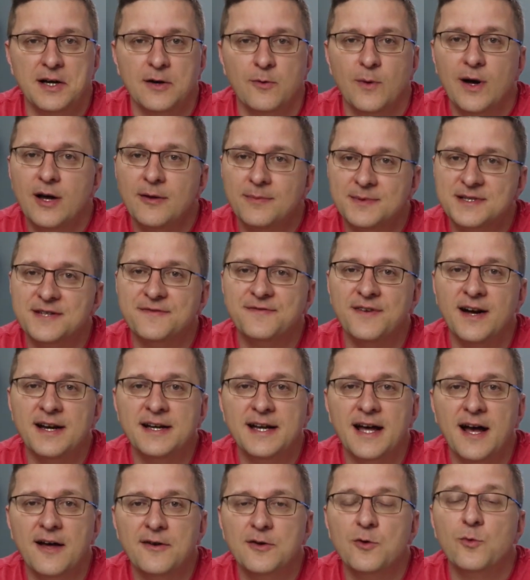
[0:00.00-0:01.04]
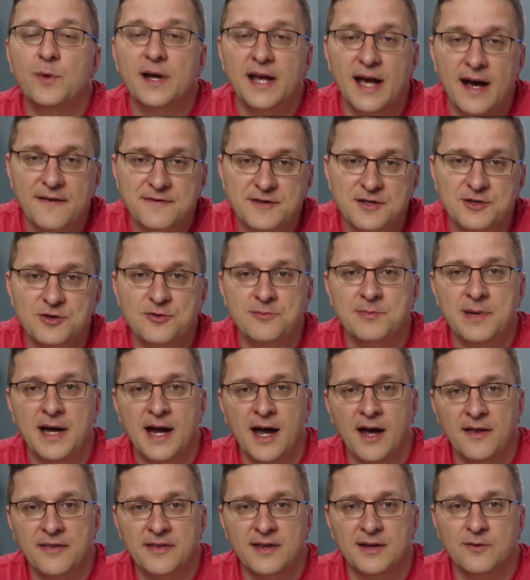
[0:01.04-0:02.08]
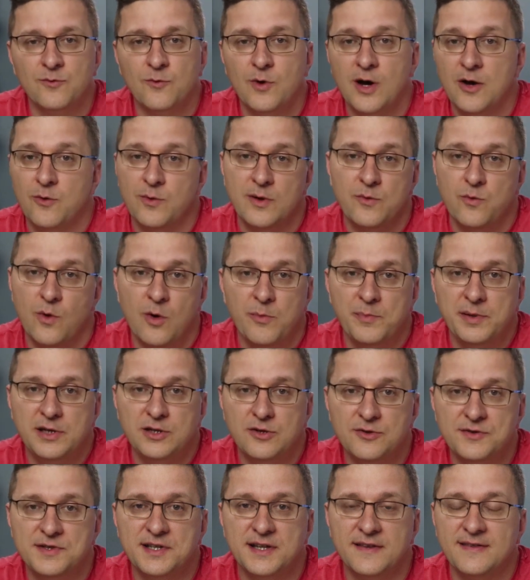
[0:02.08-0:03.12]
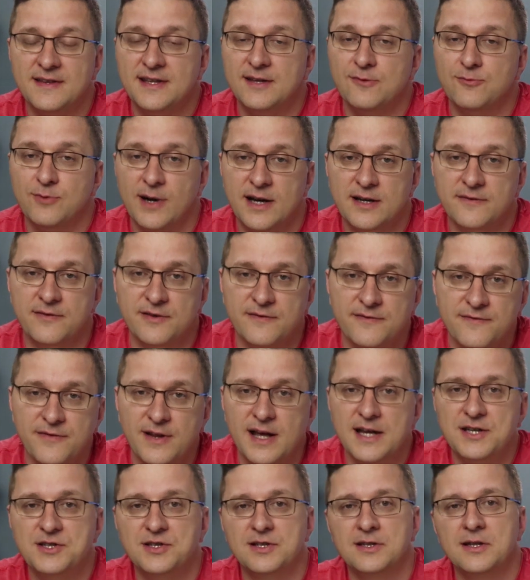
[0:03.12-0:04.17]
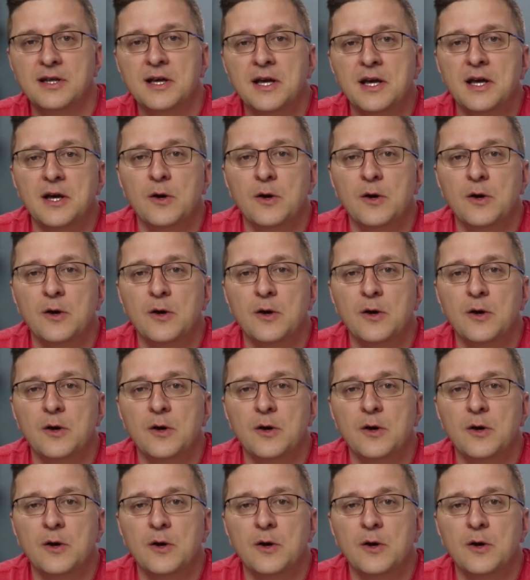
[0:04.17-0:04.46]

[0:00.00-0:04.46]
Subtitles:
Well, to find out, we have to do math, and while we won't be using the rate of inflation,